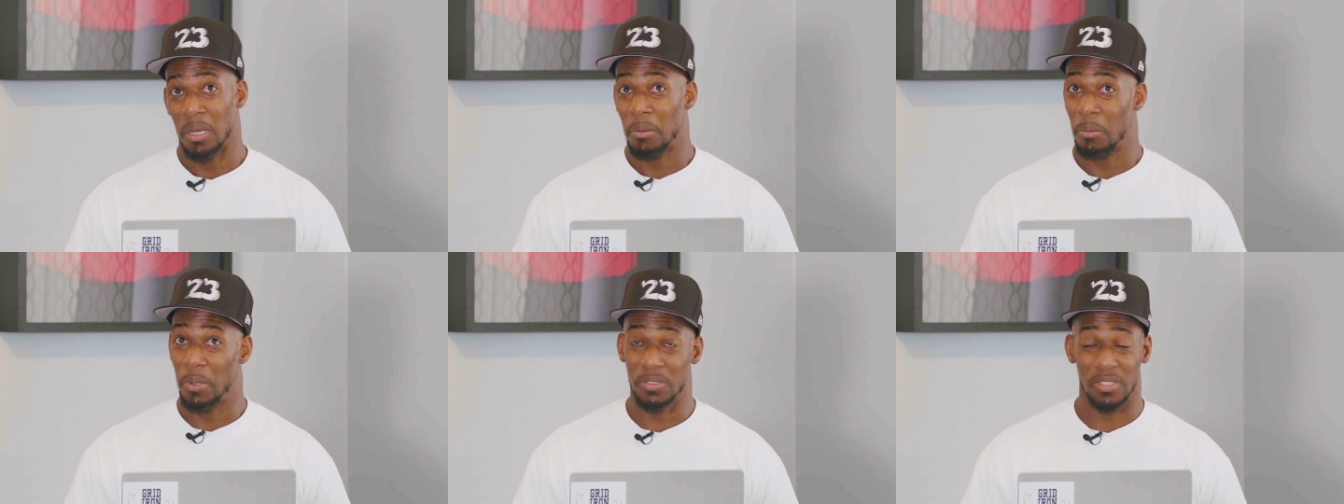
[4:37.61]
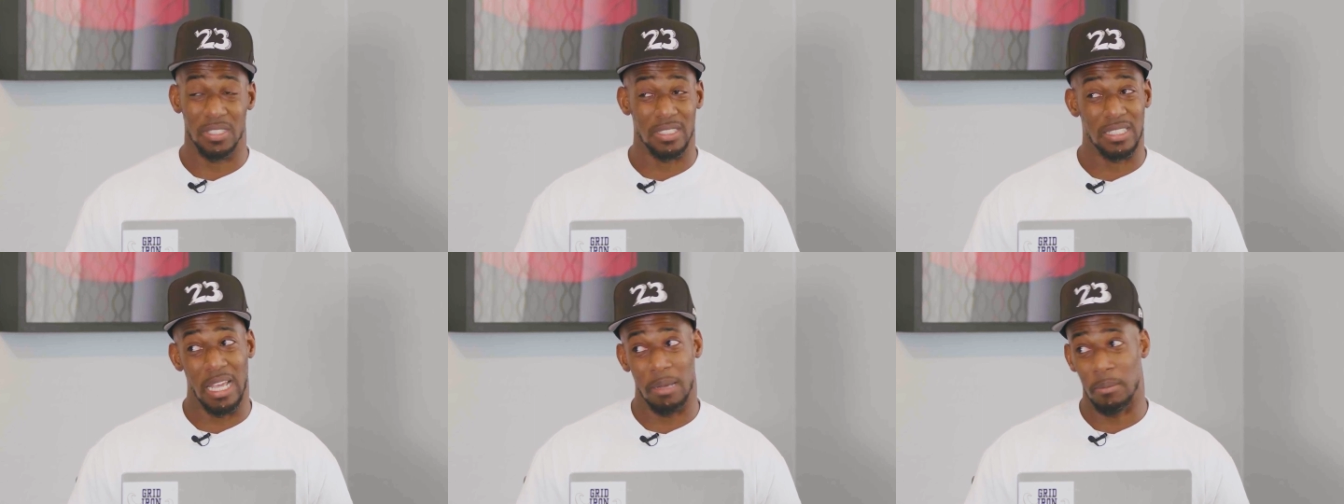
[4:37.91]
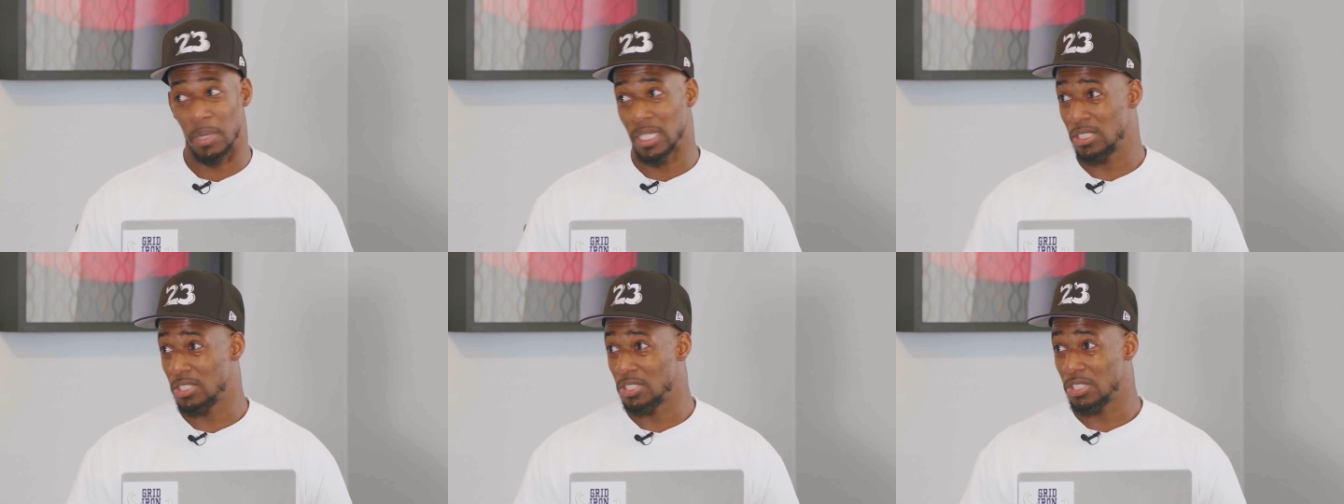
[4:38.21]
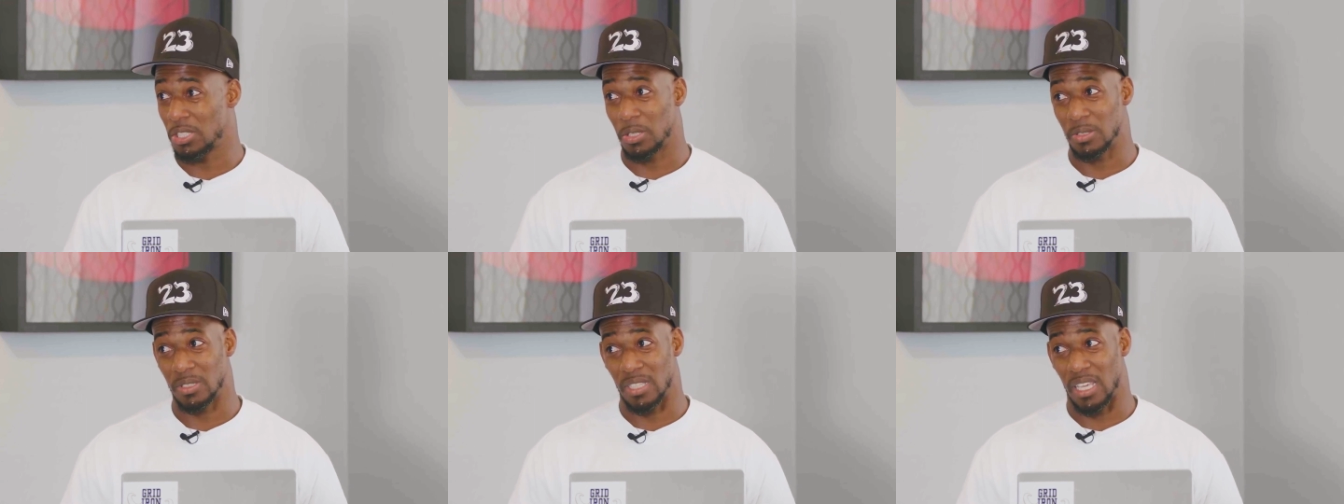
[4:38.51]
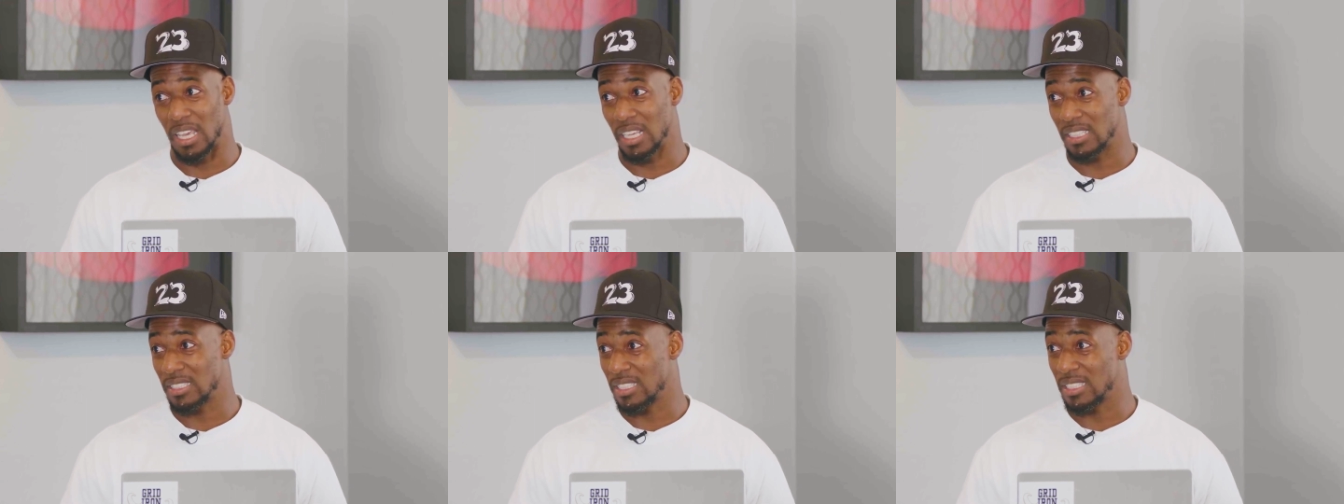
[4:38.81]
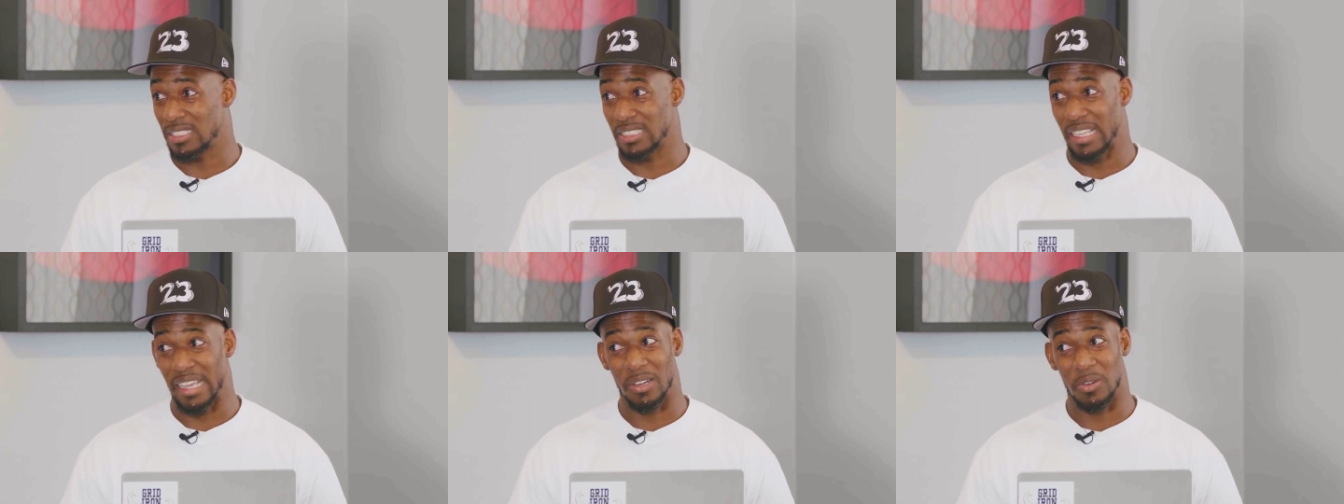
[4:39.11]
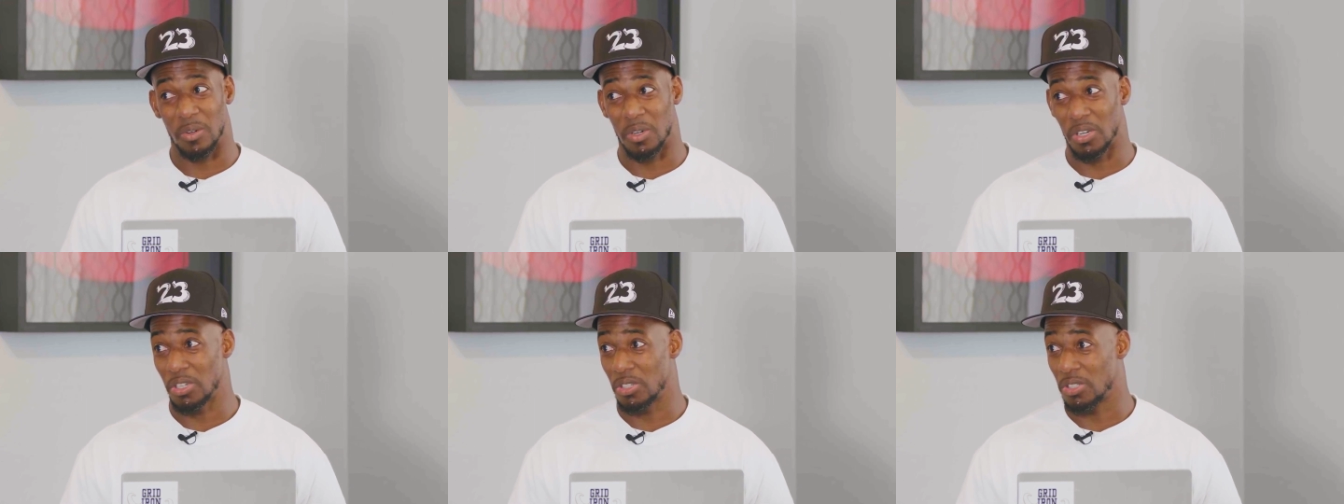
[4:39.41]
Most of the time, I just chose the hezzy because that
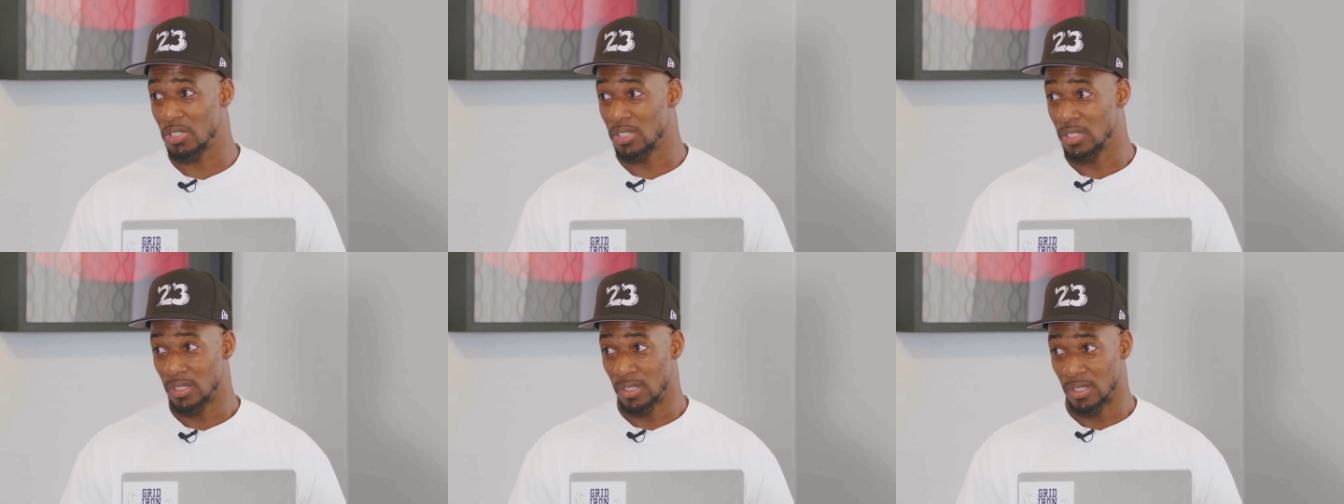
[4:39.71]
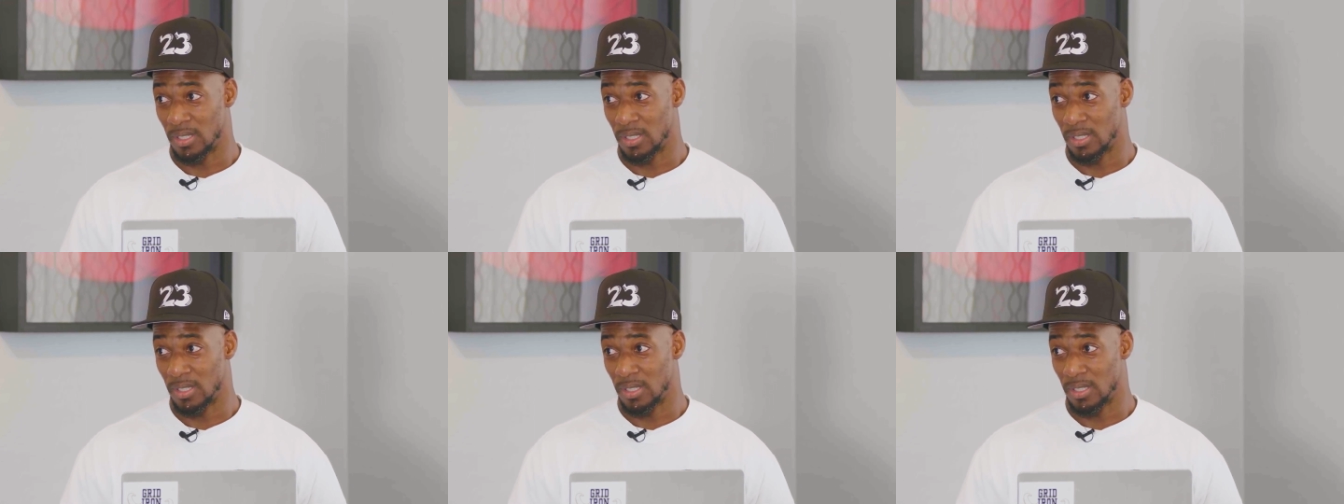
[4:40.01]
don't hurt.